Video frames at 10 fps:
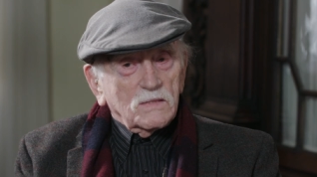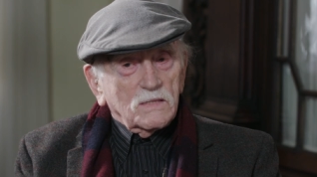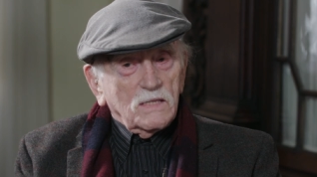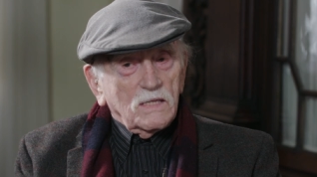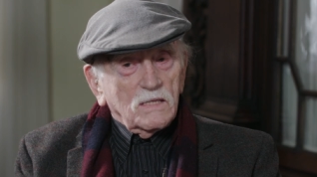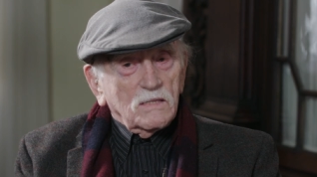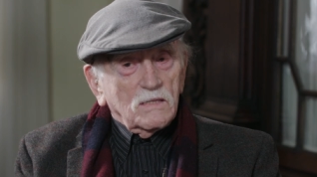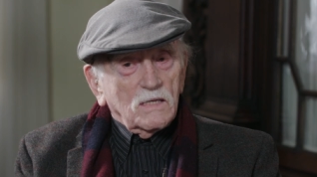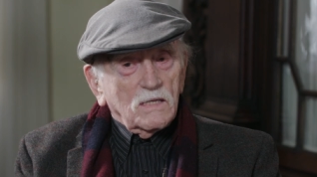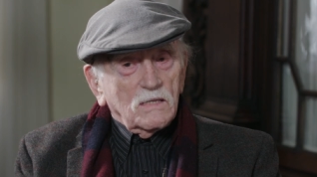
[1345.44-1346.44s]
the,
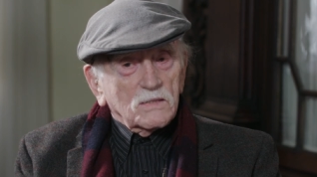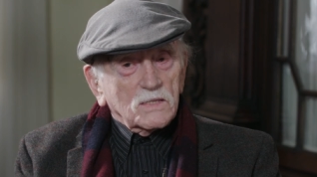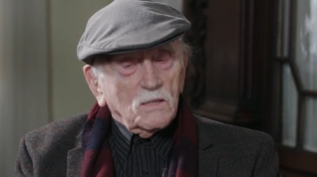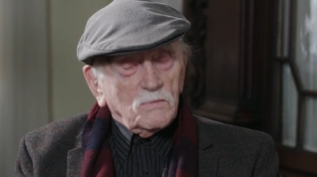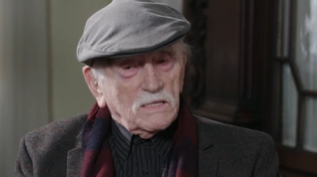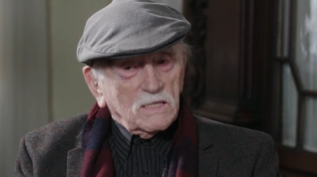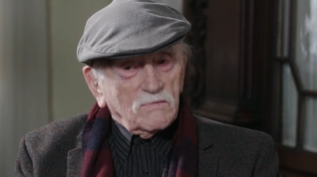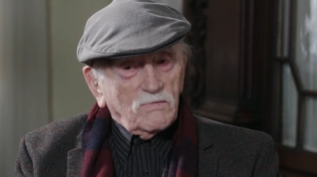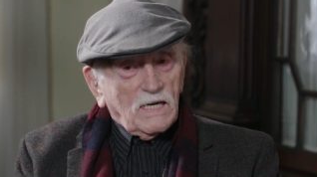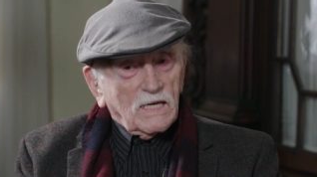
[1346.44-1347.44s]
some of
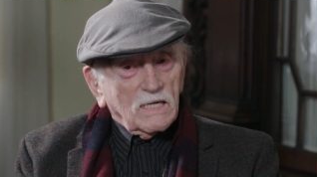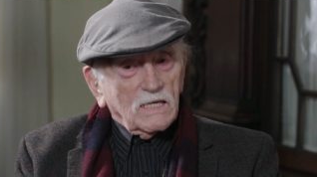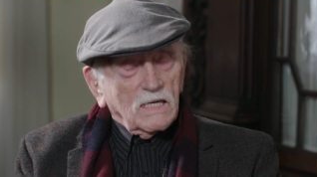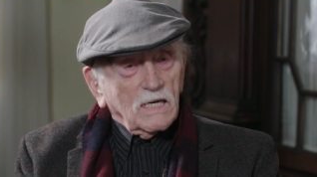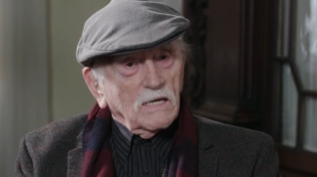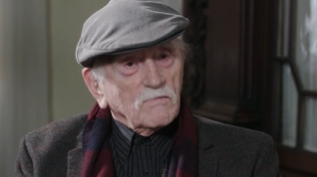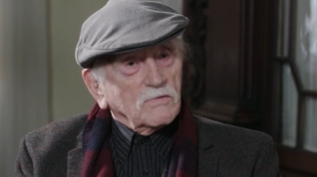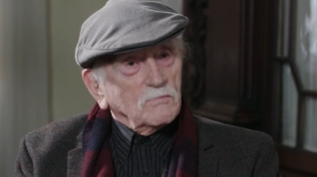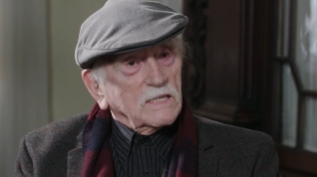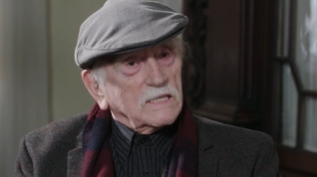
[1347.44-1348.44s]
this flack came
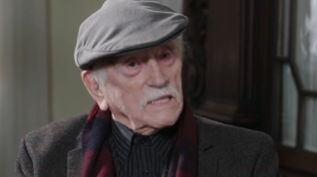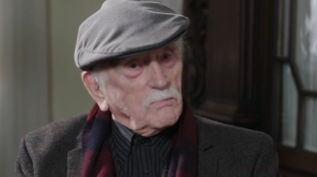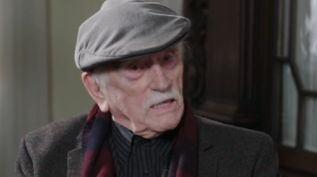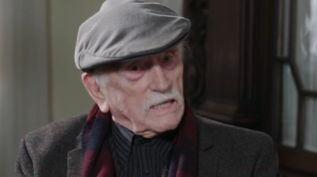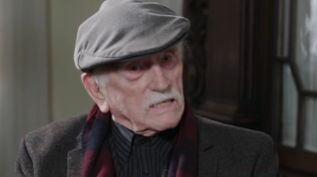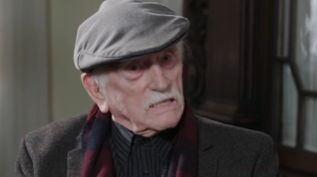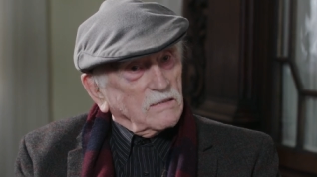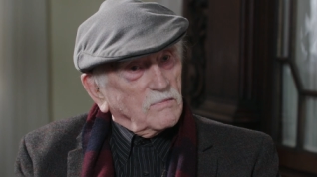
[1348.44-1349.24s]
from my siblings,